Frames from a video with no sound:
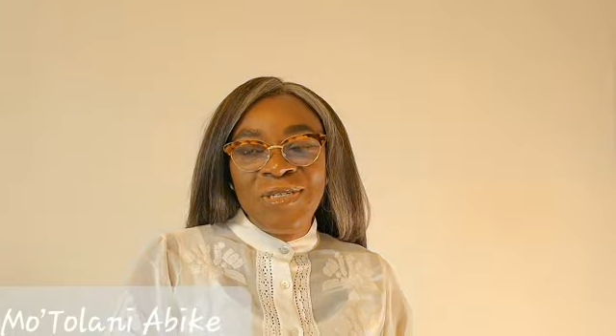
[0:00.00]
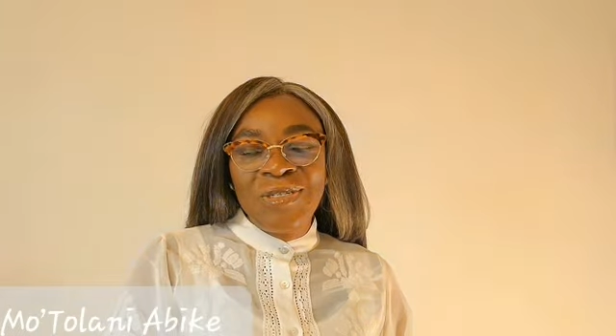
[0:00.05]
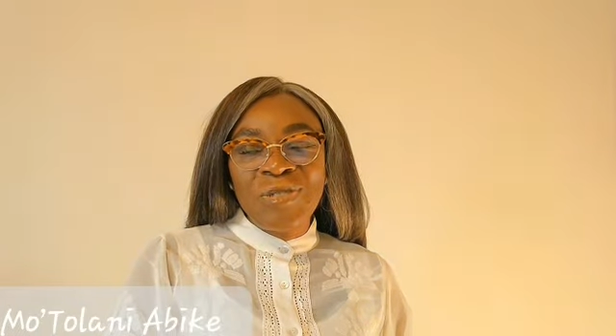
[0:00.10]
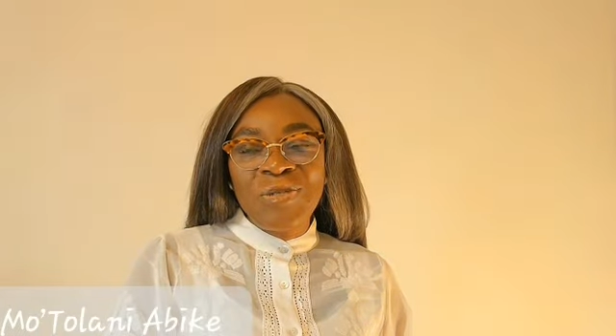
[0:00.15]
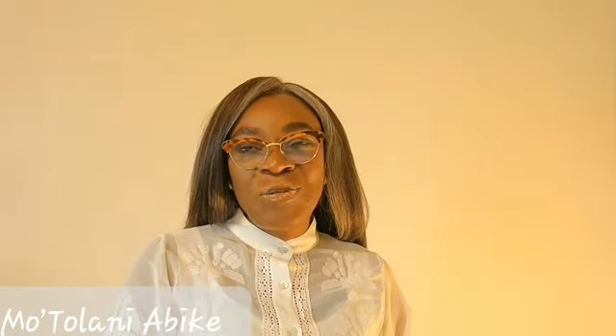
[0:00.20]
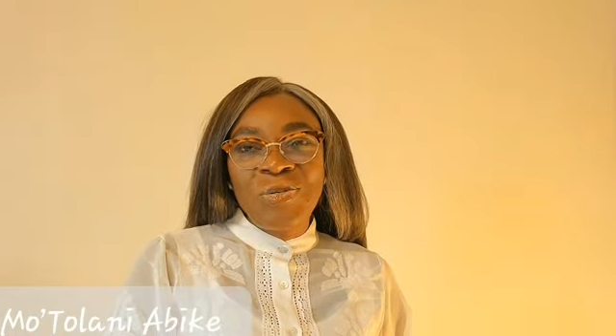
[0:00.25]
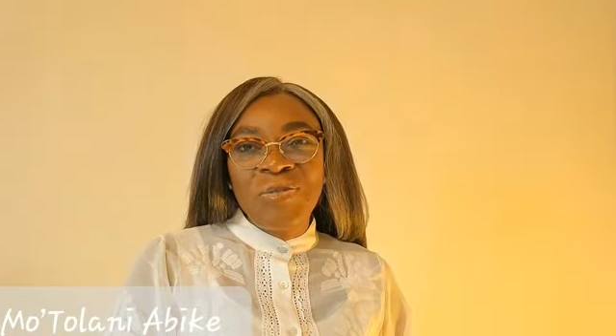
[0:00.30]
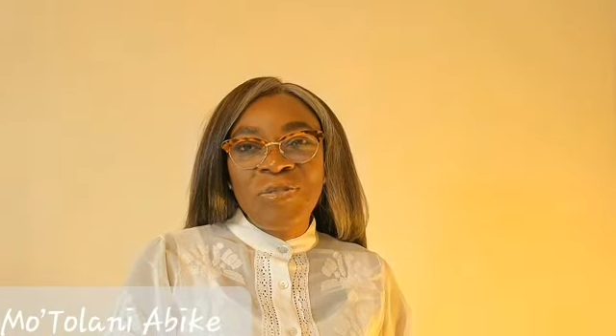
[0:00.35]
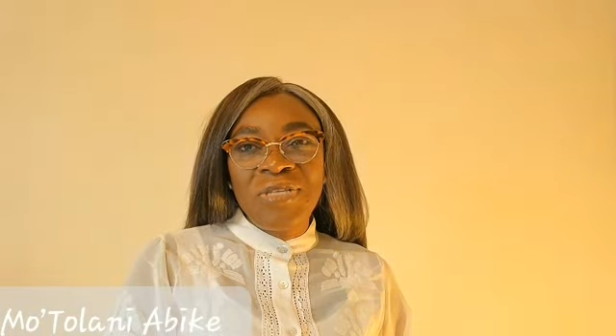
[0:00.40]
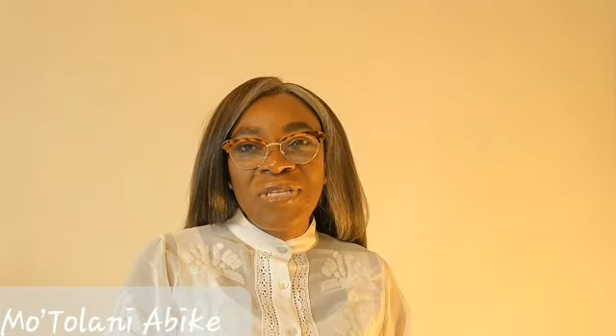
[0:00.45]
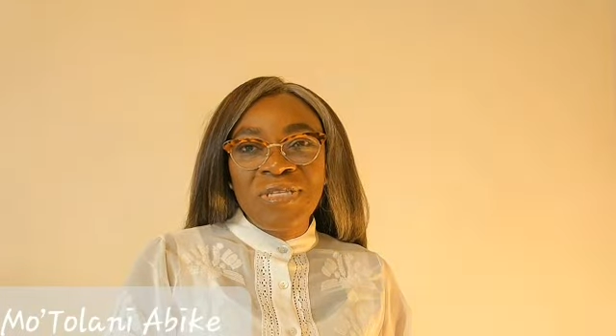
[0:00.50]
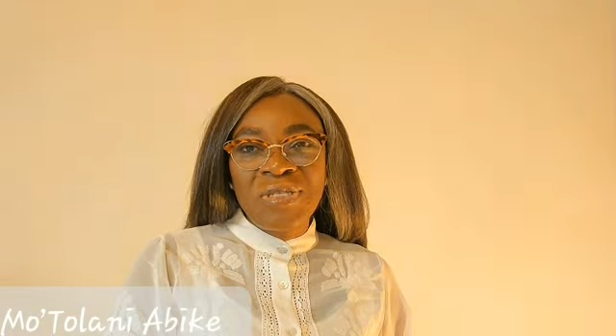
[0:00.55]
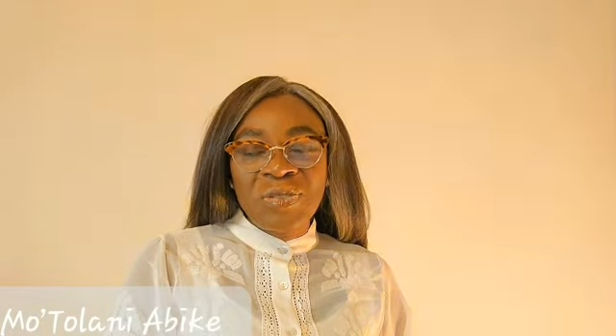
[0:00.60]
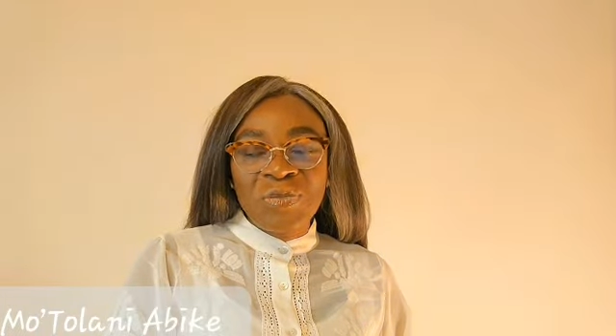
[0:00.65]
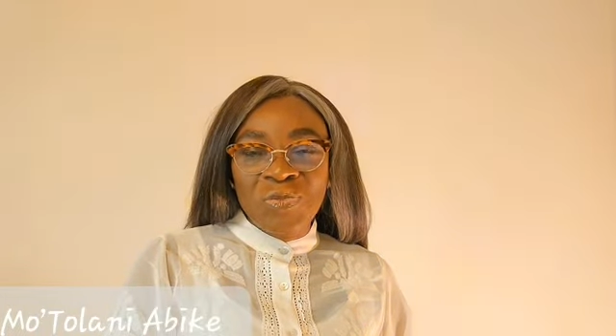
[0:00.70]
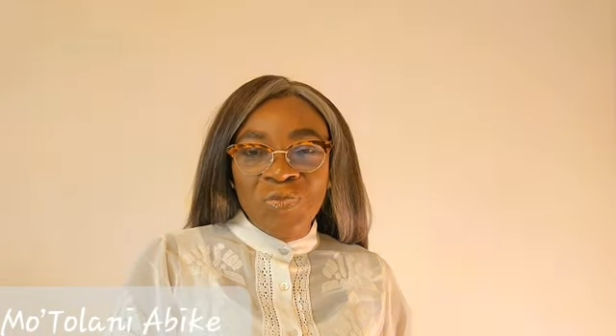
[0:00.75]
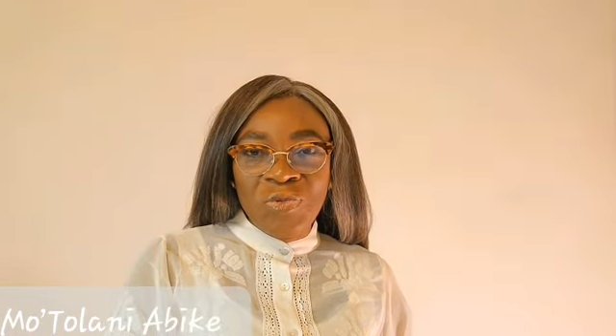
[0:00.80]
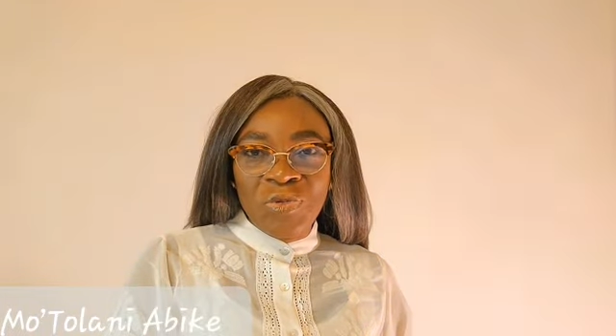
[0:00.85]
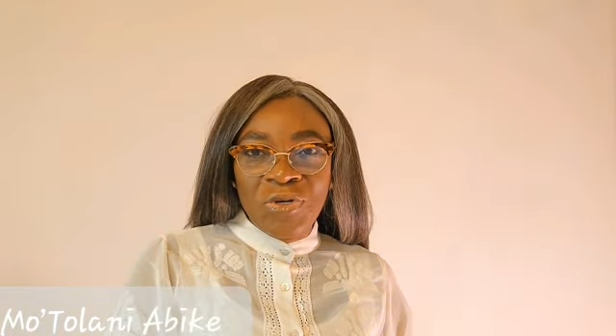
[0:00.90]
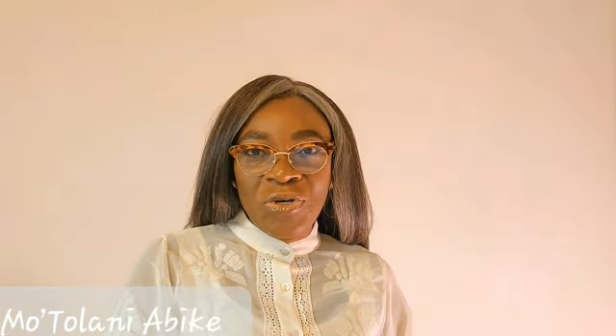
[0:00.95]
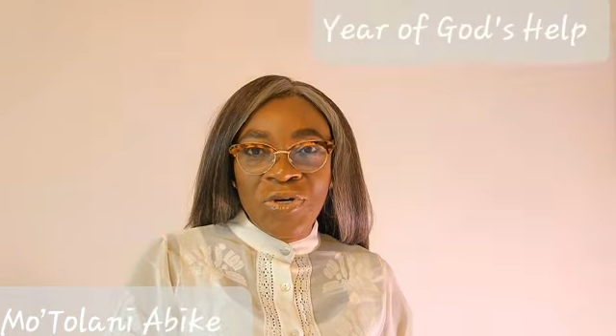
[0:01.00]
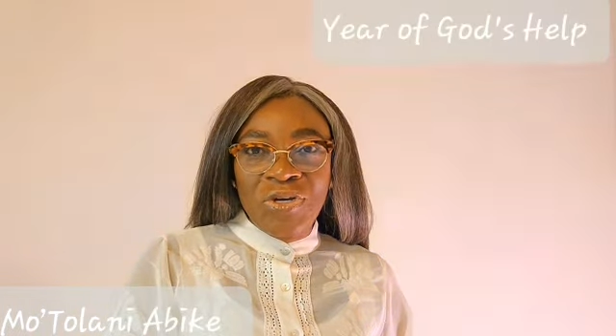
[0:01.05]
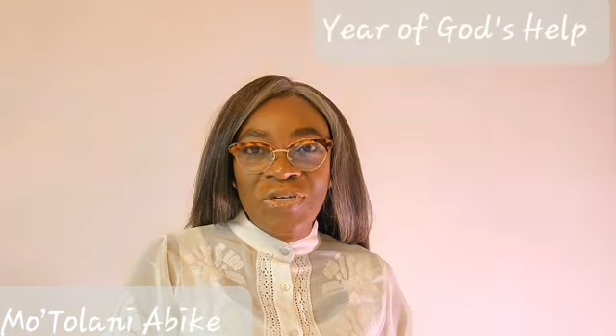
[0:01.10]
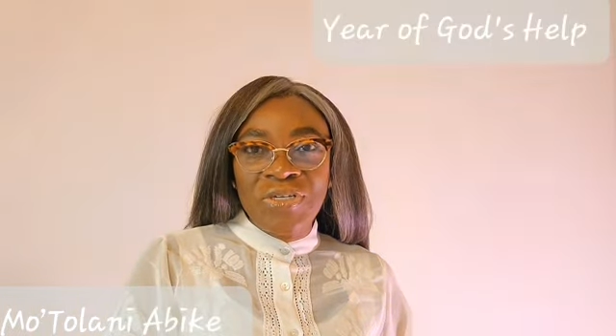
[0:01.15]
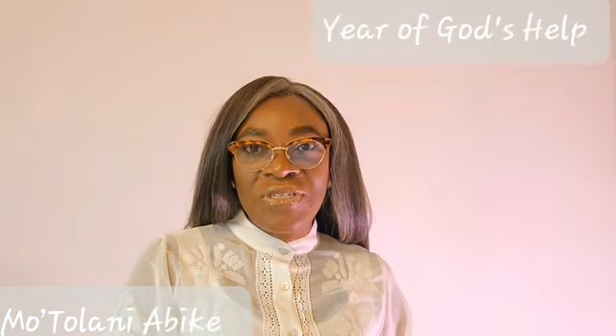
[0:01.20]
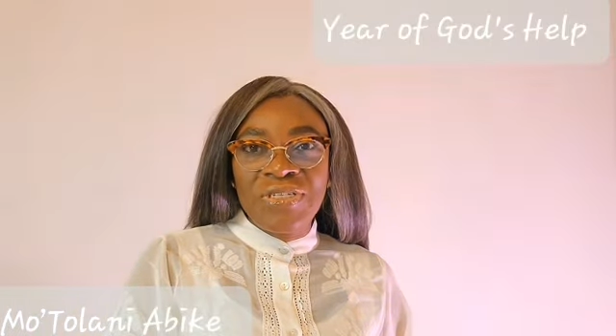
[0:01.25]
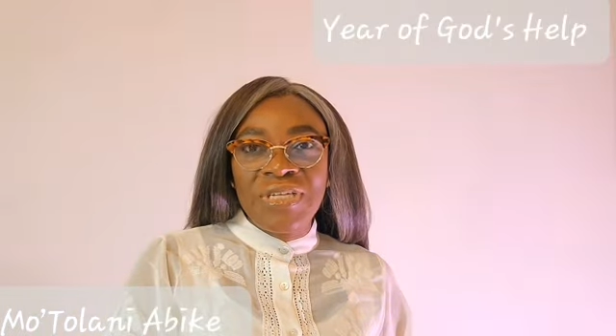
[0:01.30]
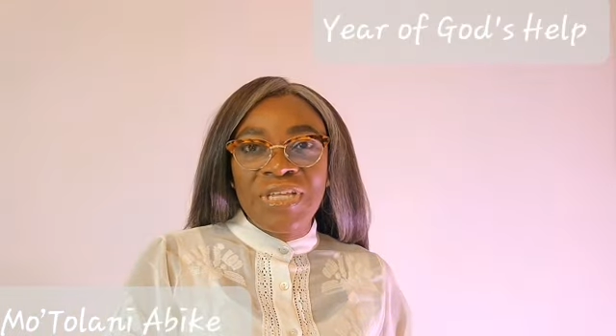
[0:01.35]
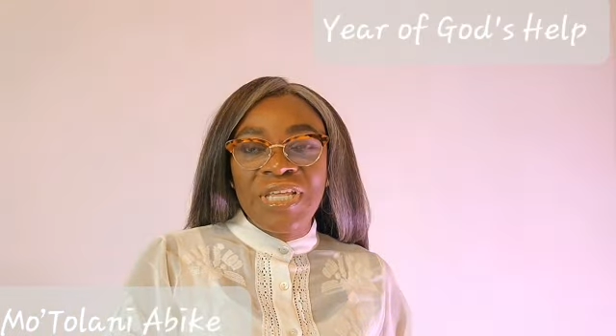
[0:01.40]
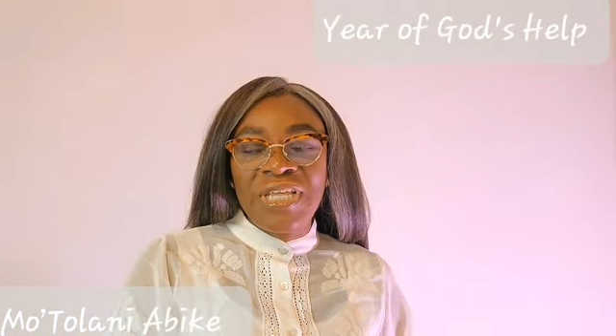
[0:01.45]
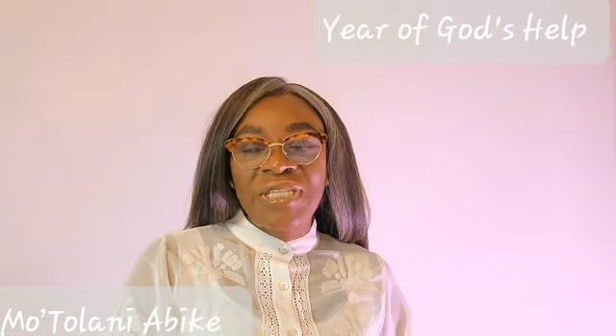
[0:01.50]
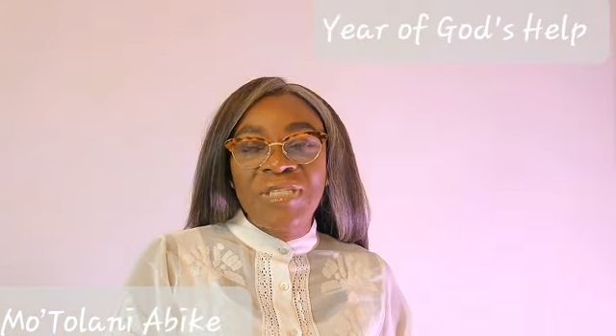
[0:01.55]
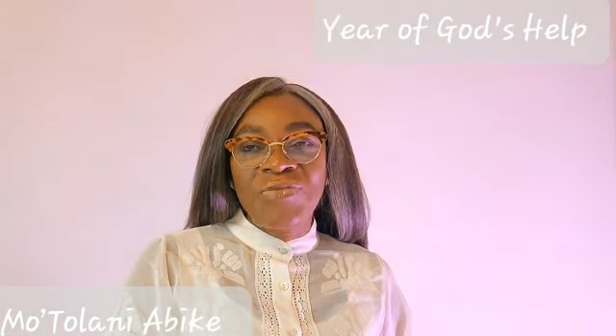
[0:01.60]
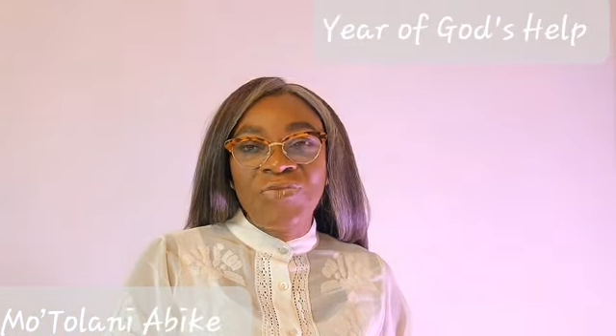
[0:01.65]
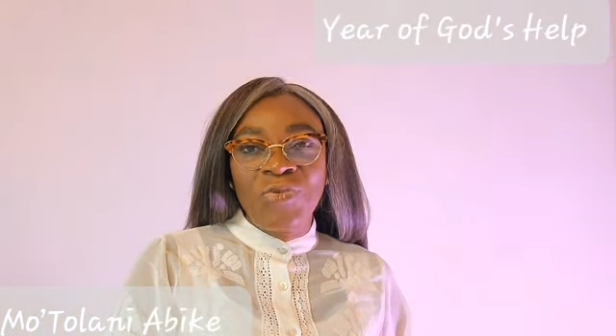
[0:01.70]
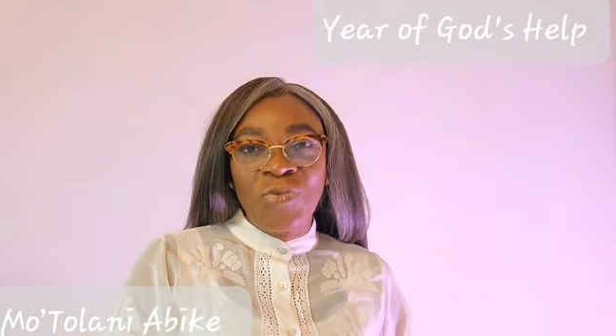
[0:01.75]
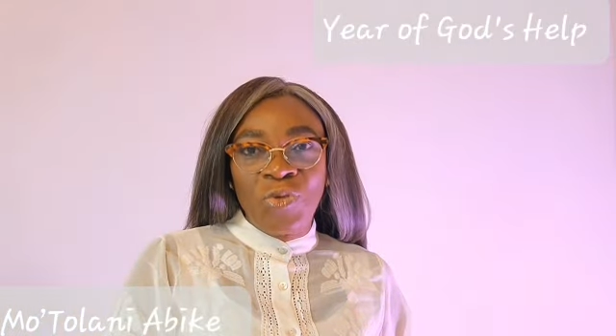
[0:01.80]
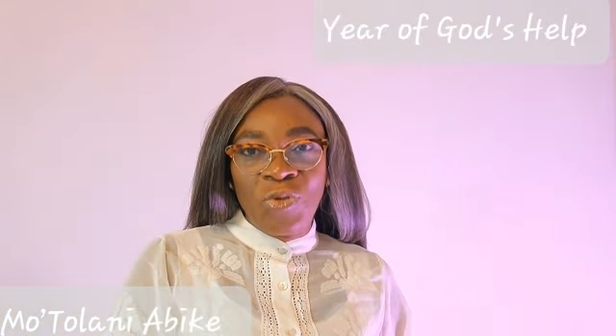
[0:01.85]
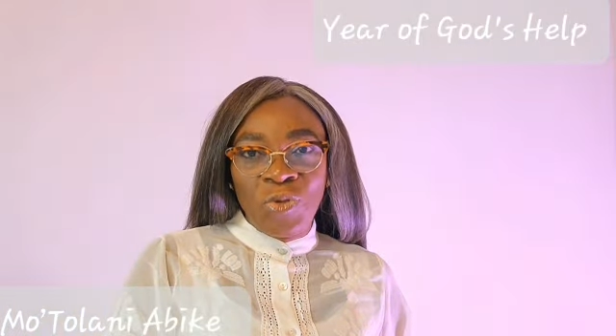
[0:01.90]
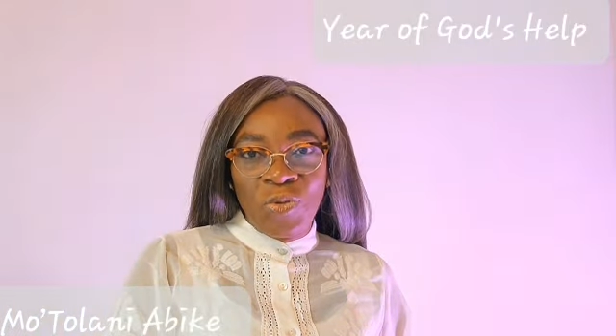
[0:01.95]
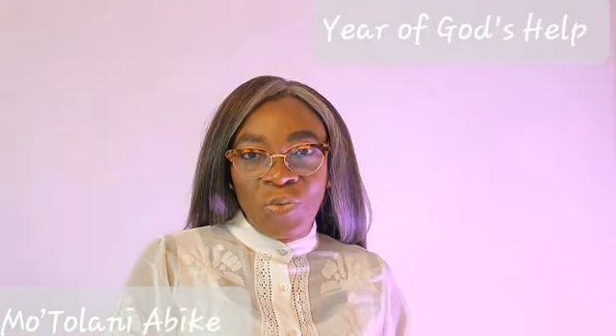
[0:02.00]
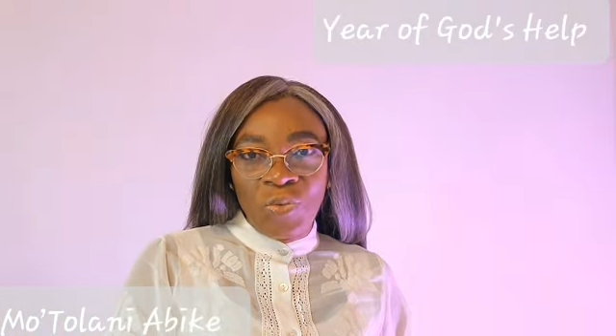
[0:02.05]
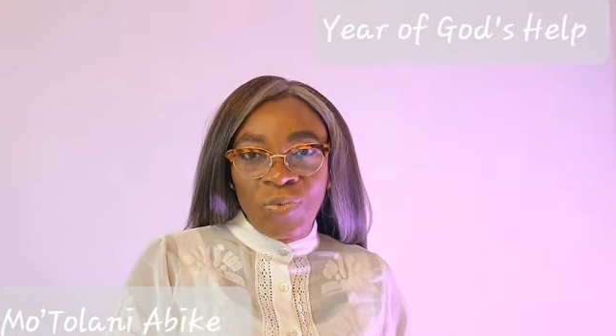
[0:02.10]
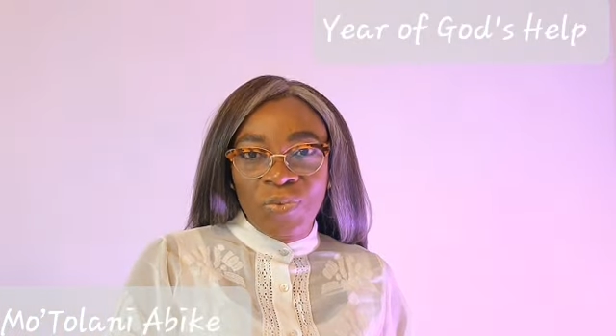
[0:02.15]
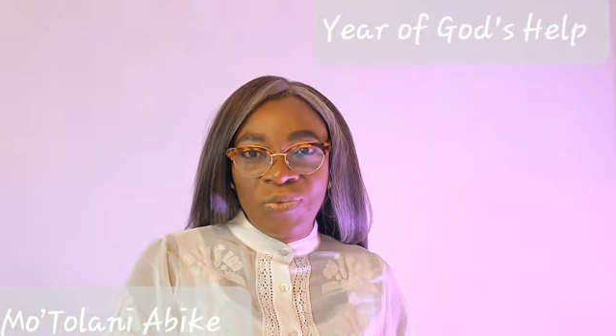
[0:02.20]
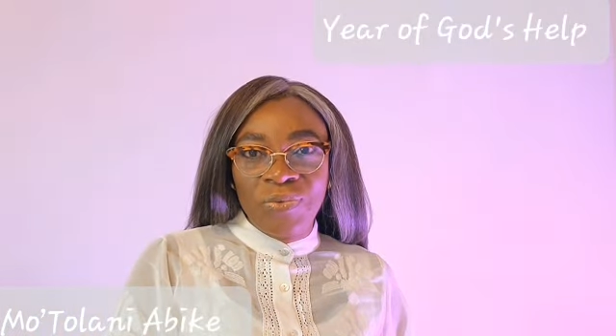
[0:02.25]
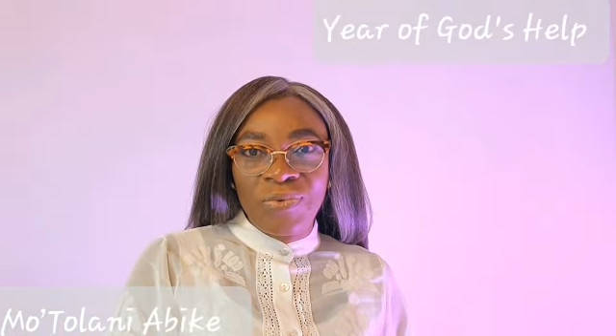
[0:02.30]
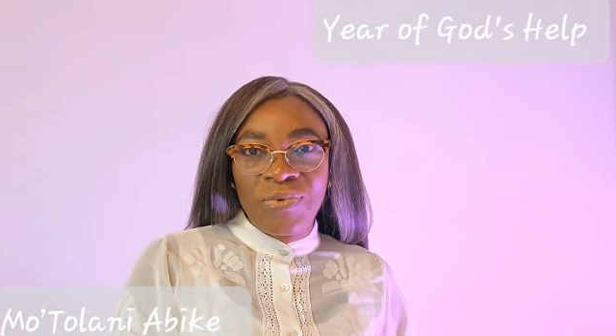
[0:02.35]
So this word is for you.